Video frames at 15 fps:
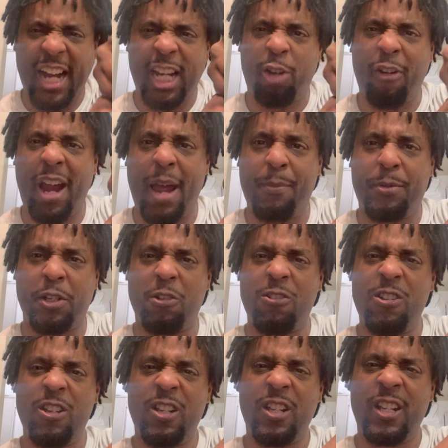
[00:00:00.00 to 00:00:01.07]
it grabs you.
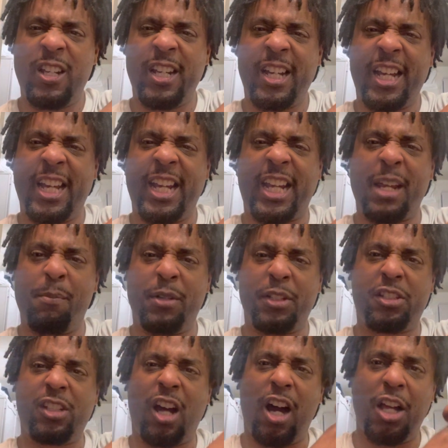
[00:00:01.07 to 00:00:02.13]
And it can
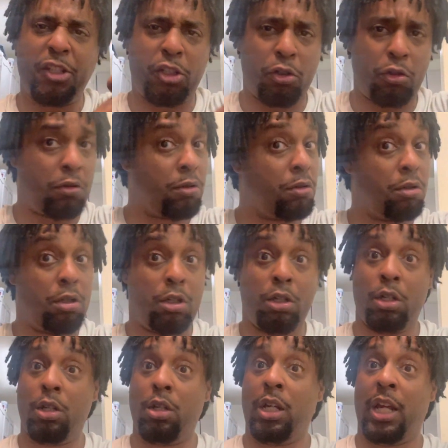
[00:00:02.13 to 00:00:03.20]
massage you.
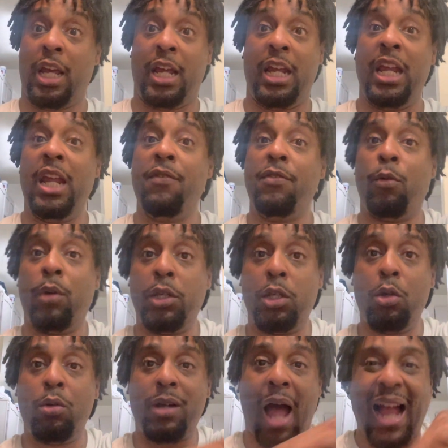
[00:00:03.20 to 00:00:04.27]
And even when
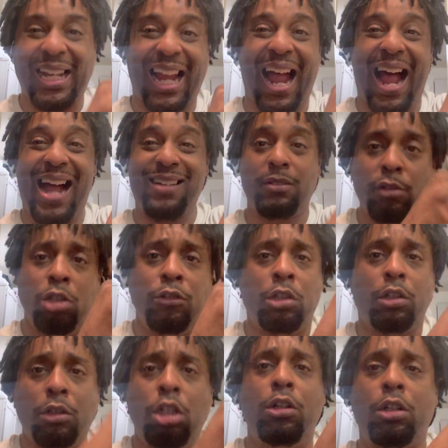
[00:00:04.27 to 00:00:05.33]
you, ah, ooh,
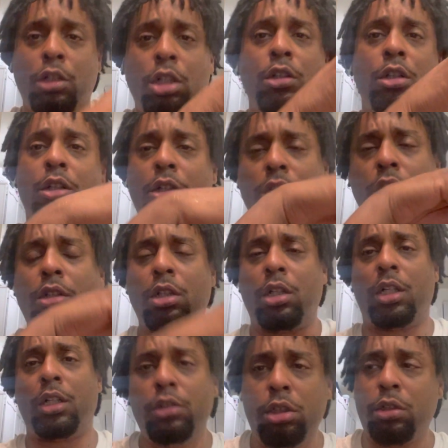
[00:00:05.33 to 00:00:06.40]
ooh, ooh,
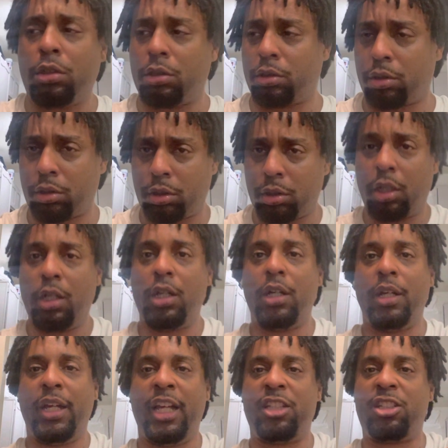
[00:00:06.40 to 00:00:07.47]
ooh, ooh,
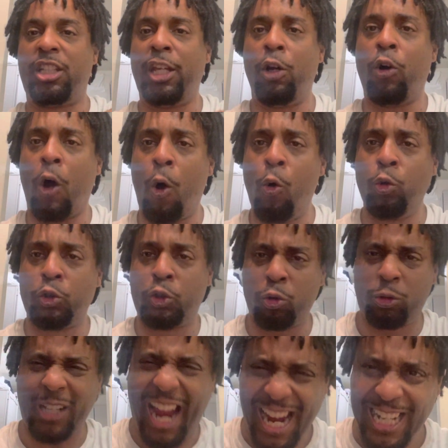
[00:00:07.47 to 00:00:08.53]
it still holds you
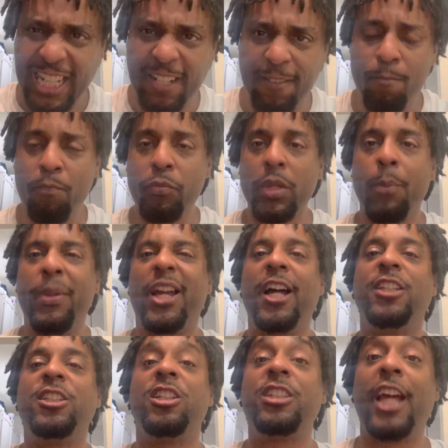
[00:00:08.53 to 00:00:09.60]
tight
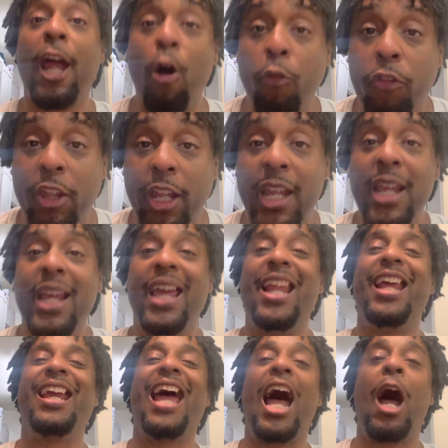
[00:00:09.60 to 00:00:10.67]
because it's healthy and
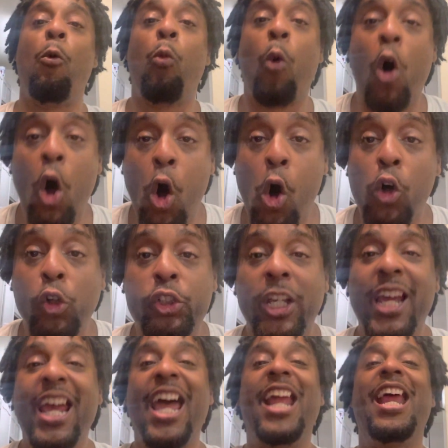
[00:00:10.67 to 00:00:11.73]
it got walls
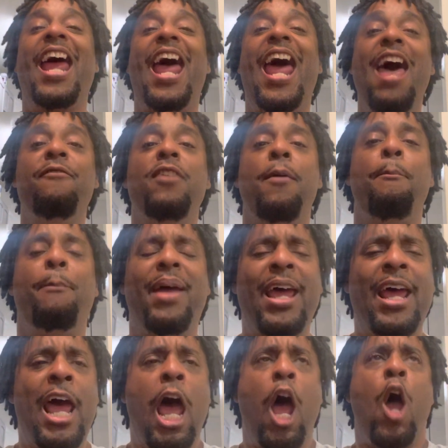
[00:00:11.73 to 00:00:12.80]
and it hasn't
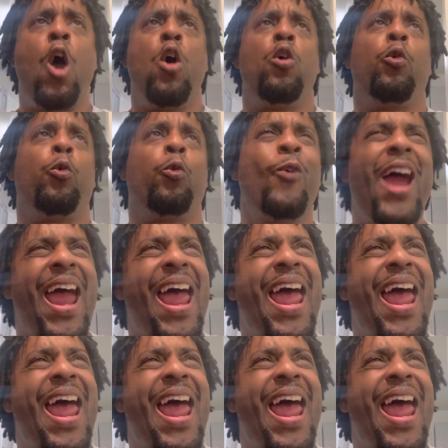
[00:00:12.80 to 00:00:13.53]
been ran